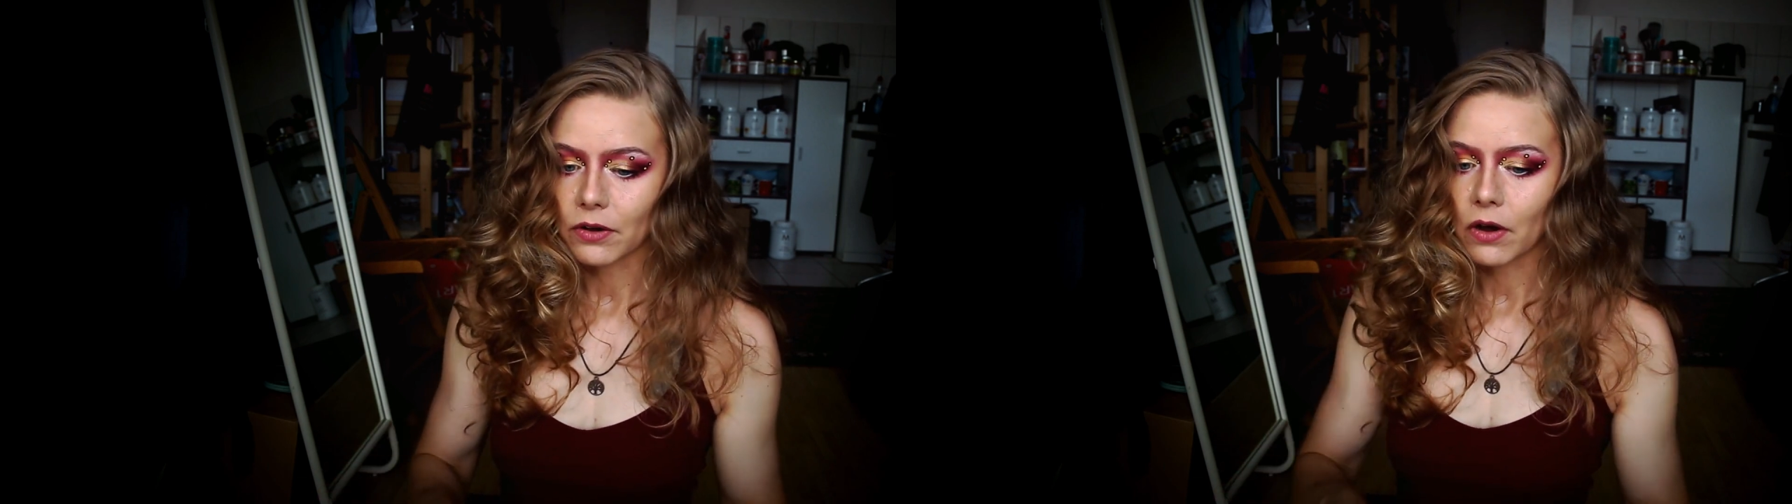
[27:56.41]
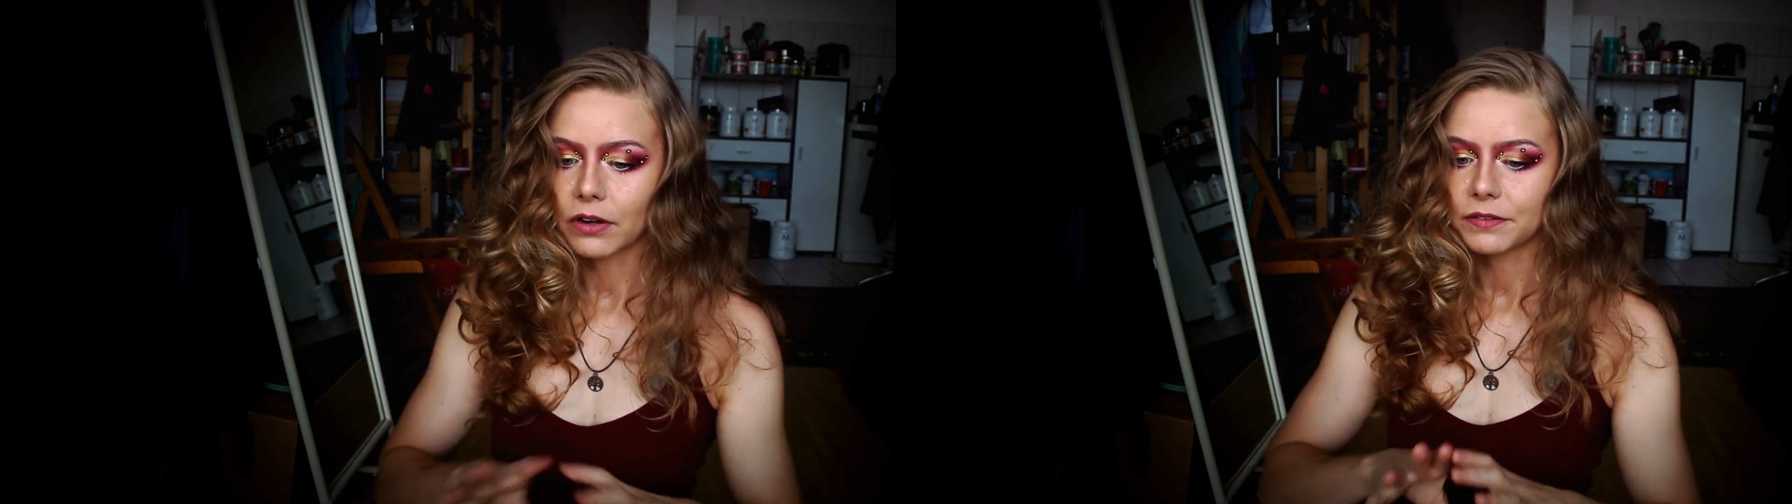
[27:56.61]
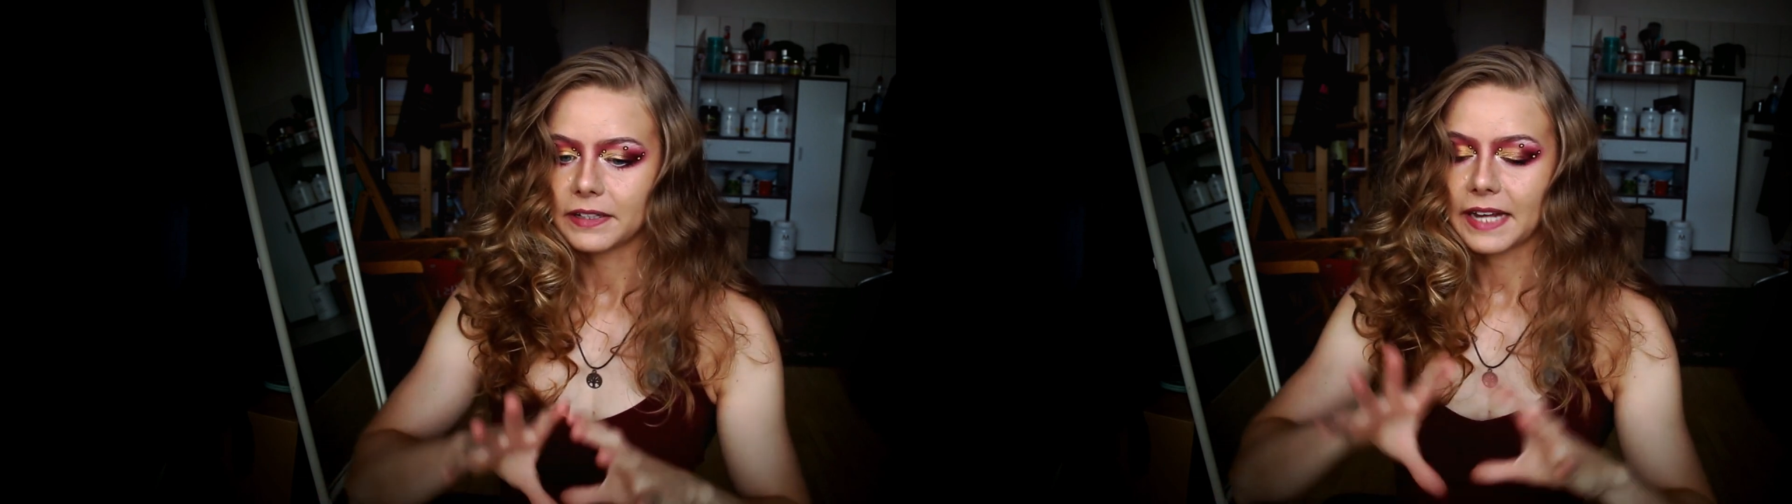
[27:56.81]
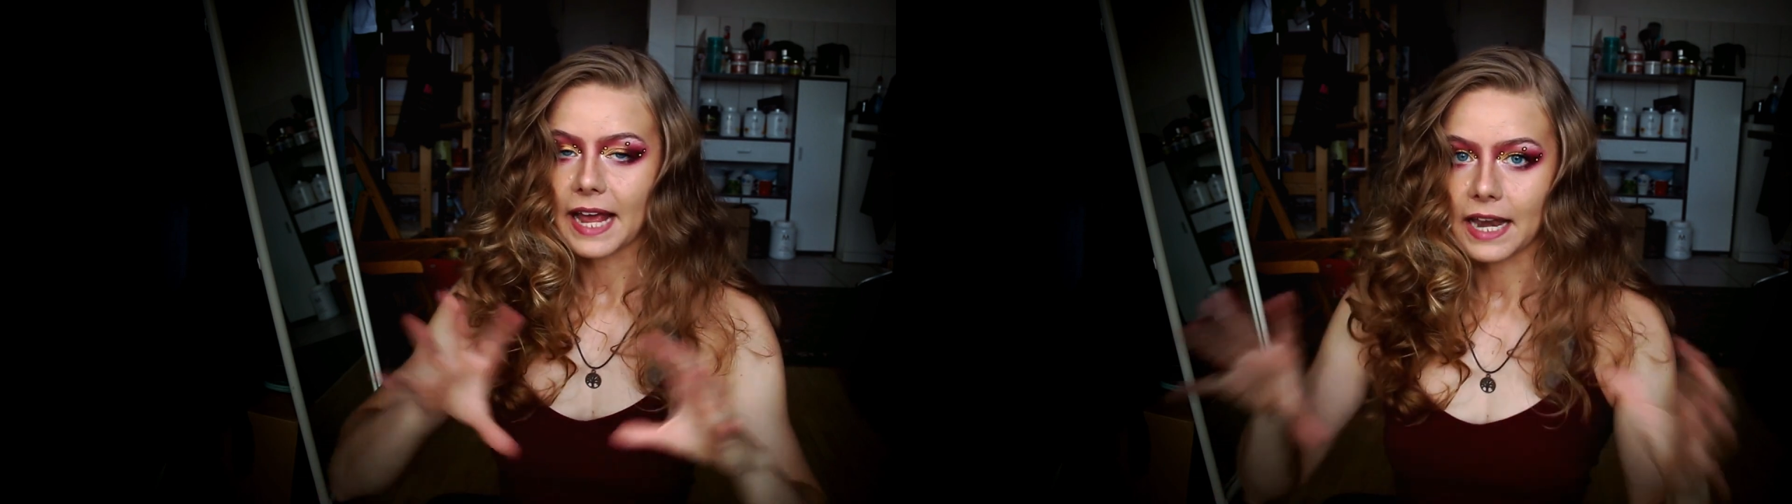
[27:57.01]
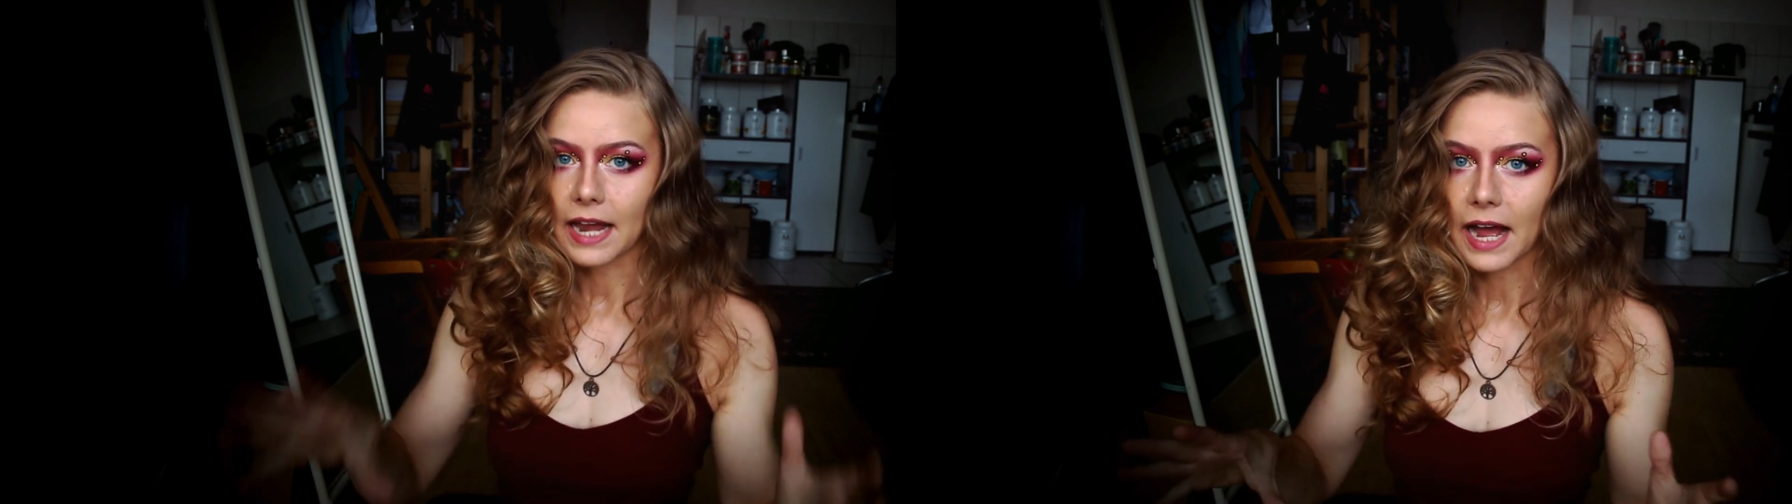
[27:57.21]
all of the Li
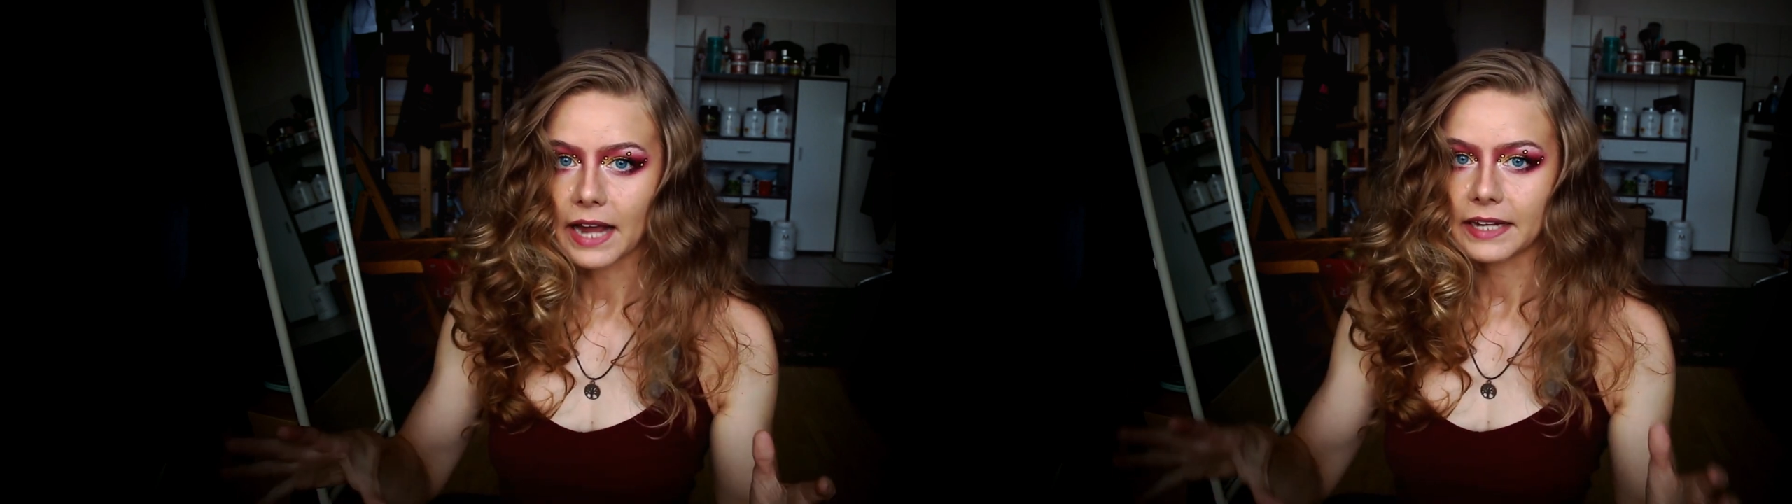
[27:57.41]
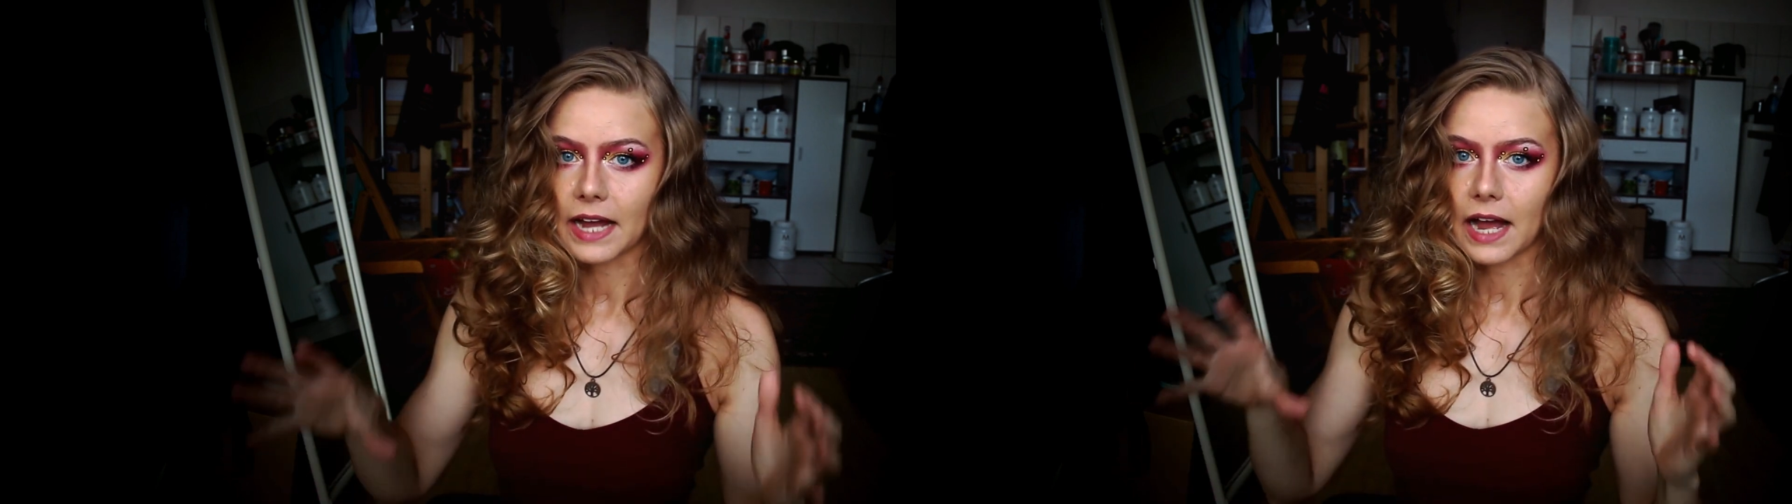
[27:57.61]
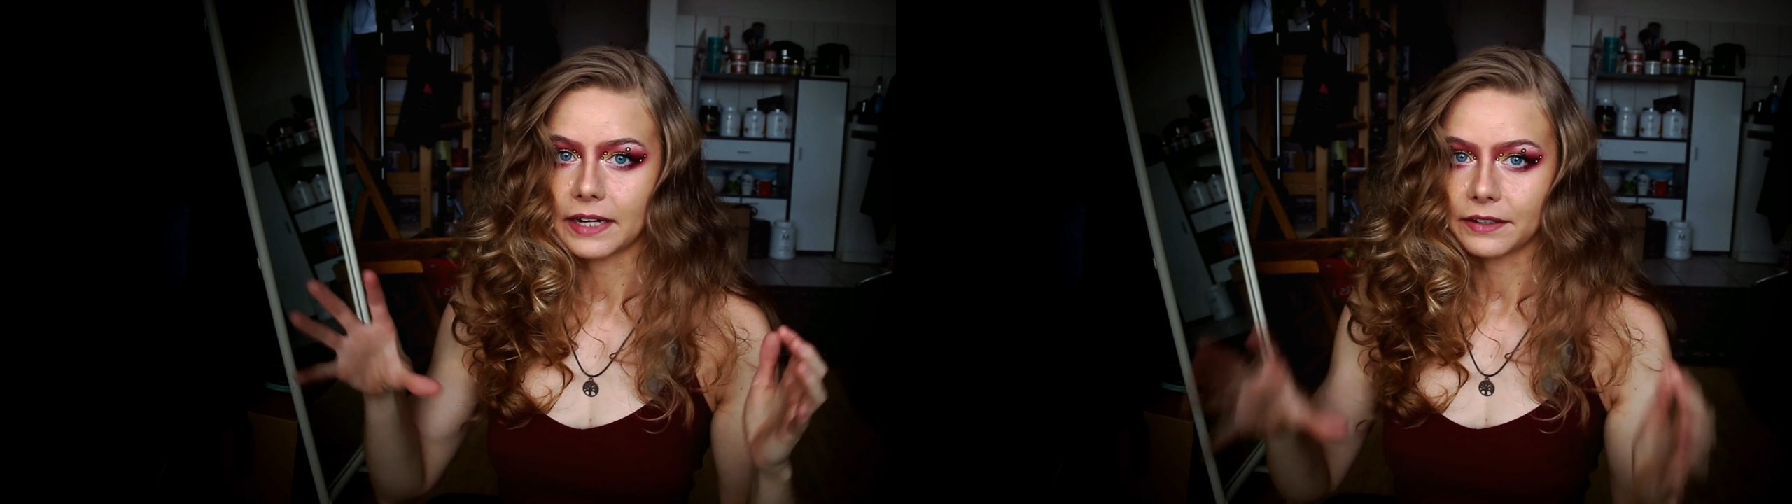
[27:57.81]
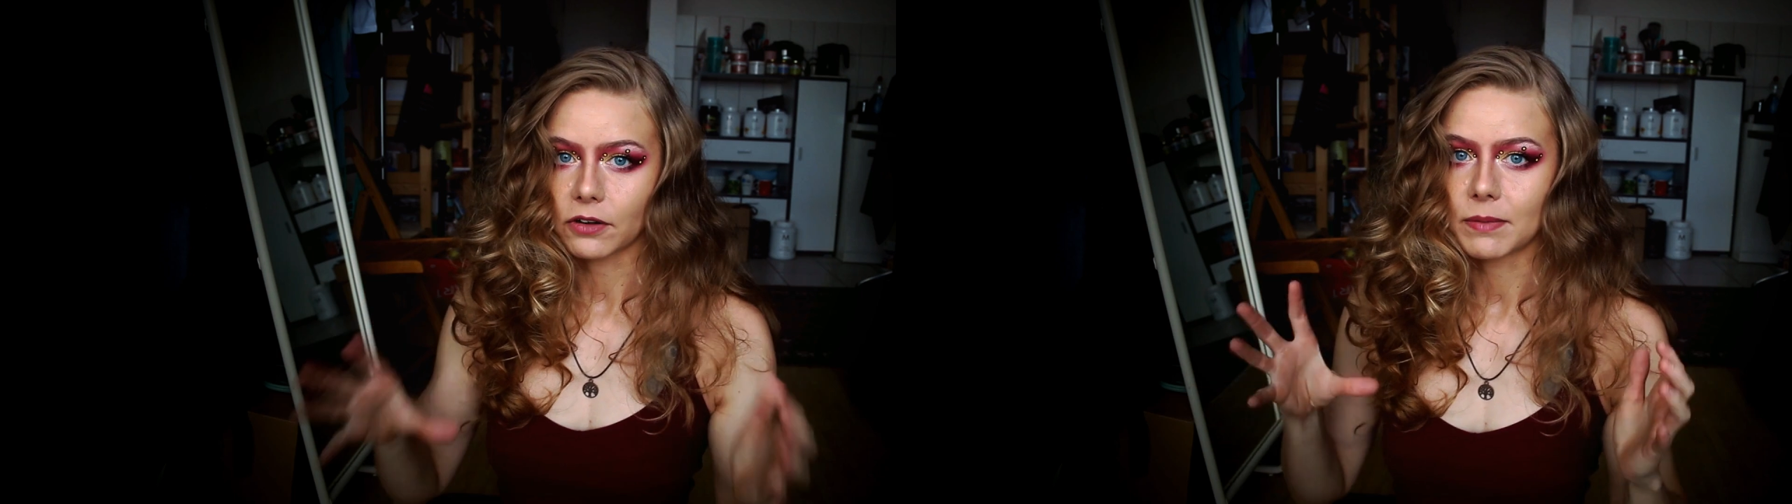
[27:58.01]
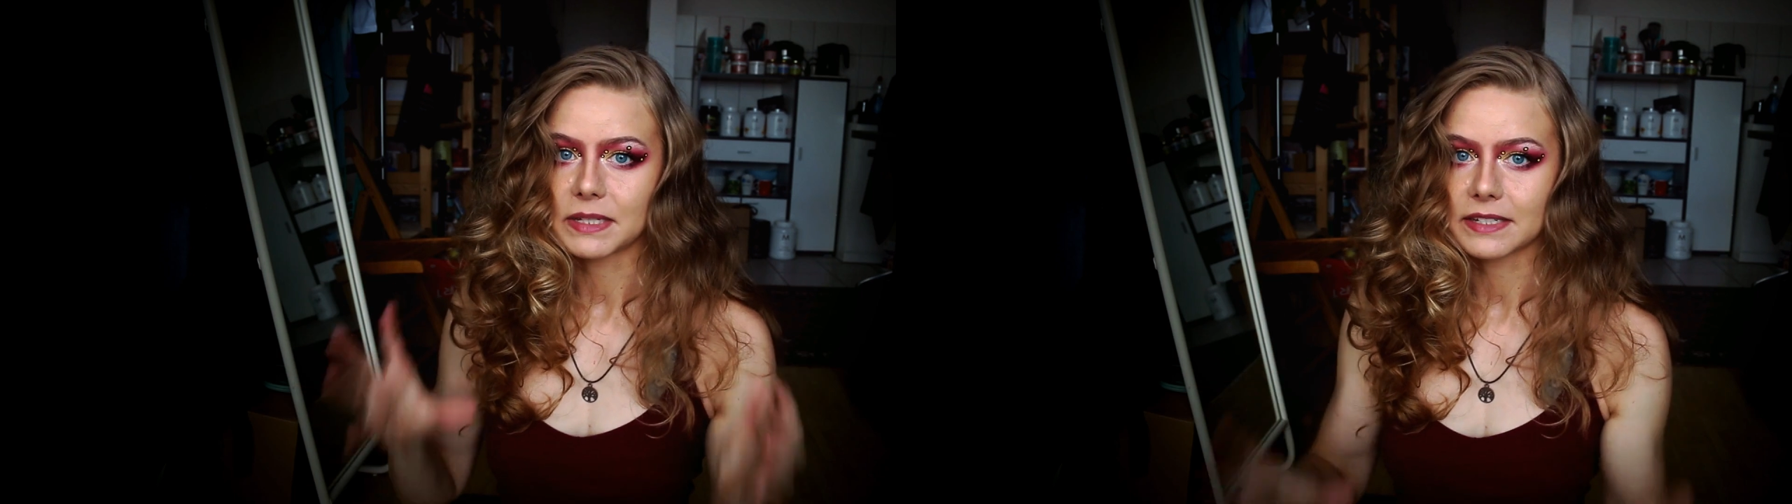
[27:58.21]
are in a
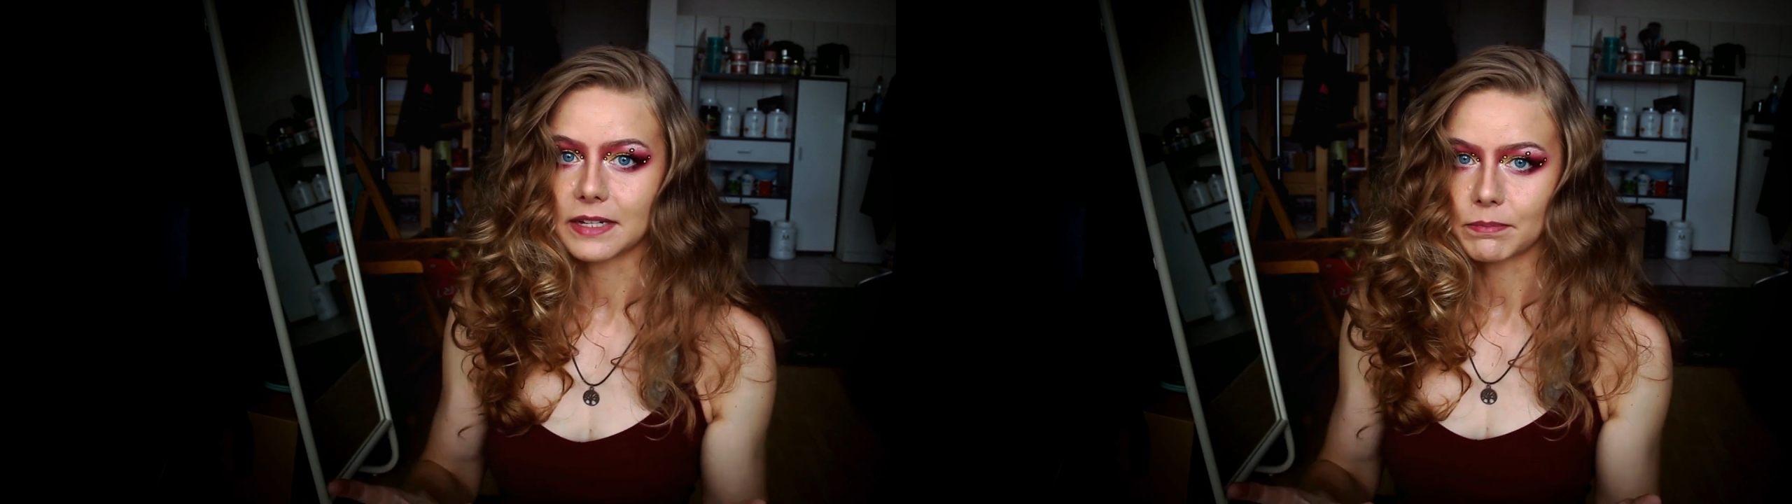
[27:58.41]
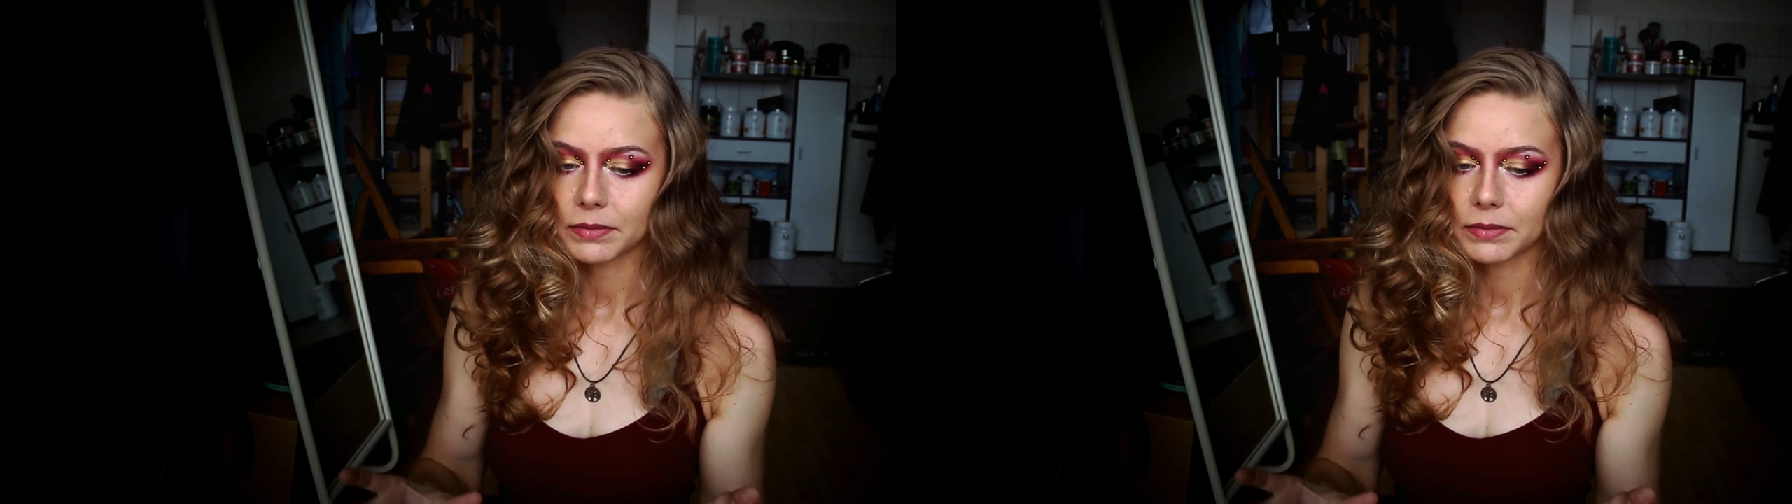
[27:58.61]
common sim.